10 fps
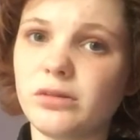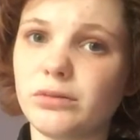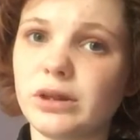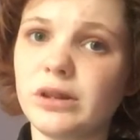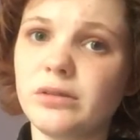
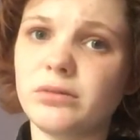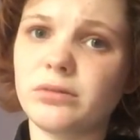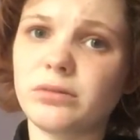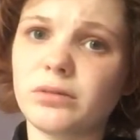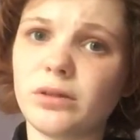Three,
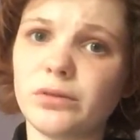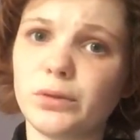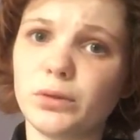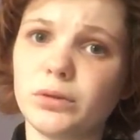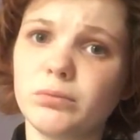
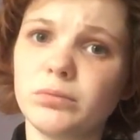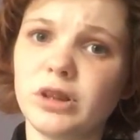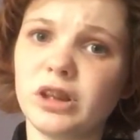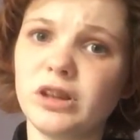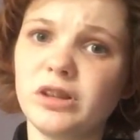four
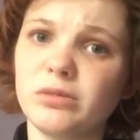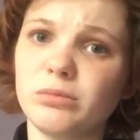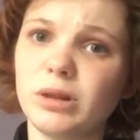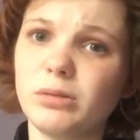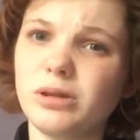years,
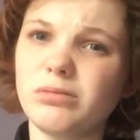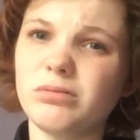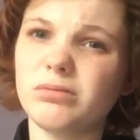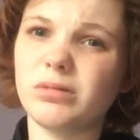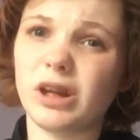maybe?
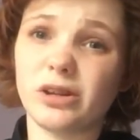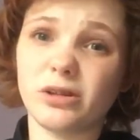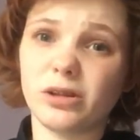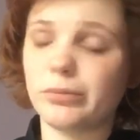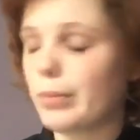I don't
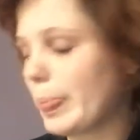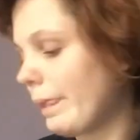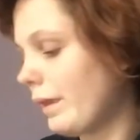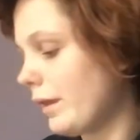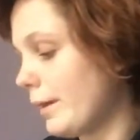know.
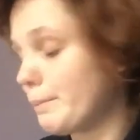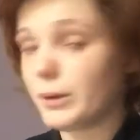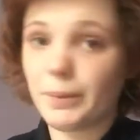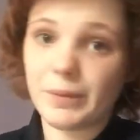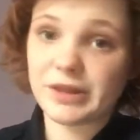
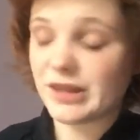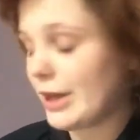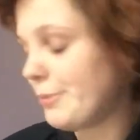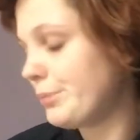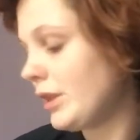But that's
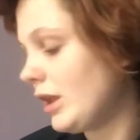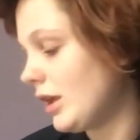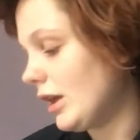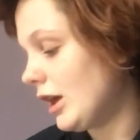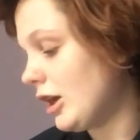that.
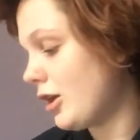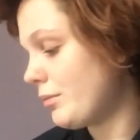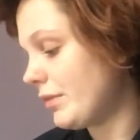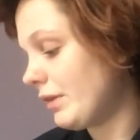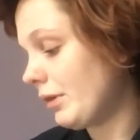
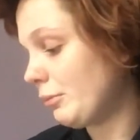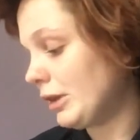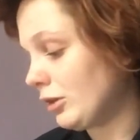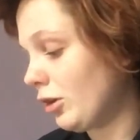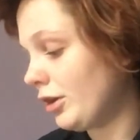Um, they've helped me
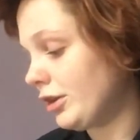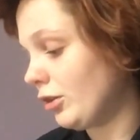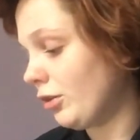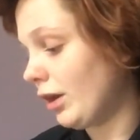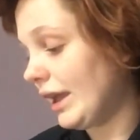a lot, you
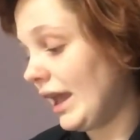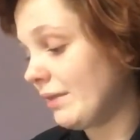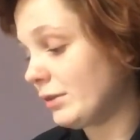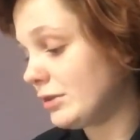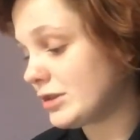know. I
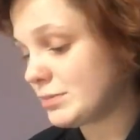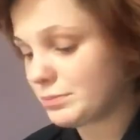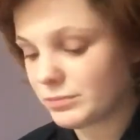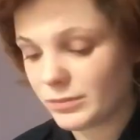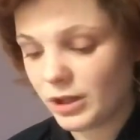haven't,
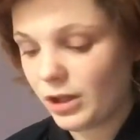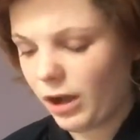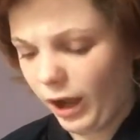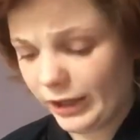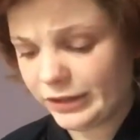
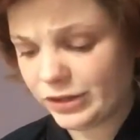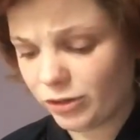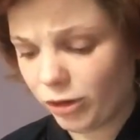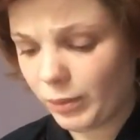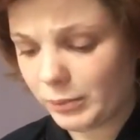I
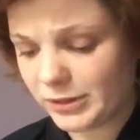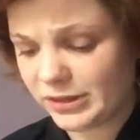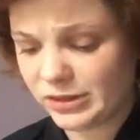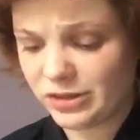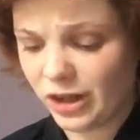stopped, I was
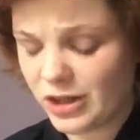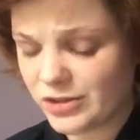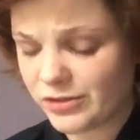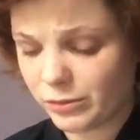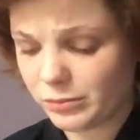
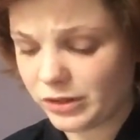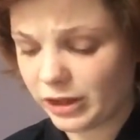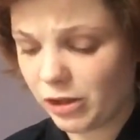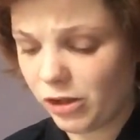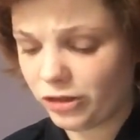discharged from
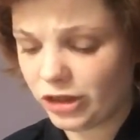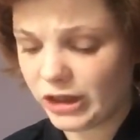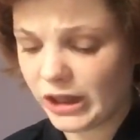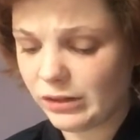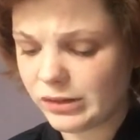psychology
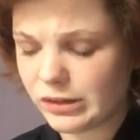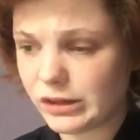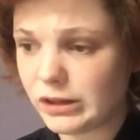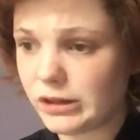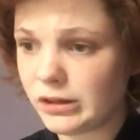and
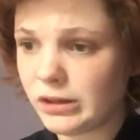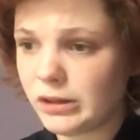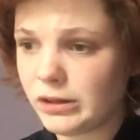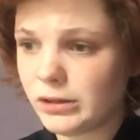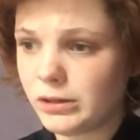counselling
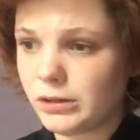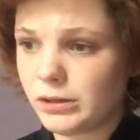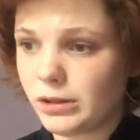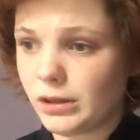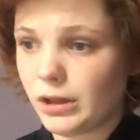
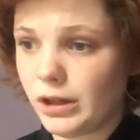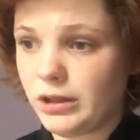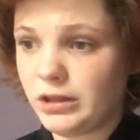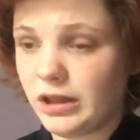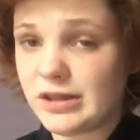
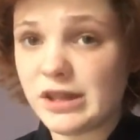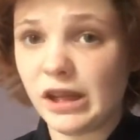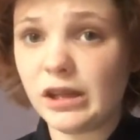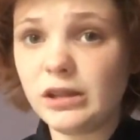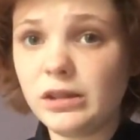in year
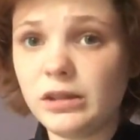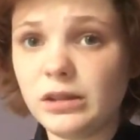10.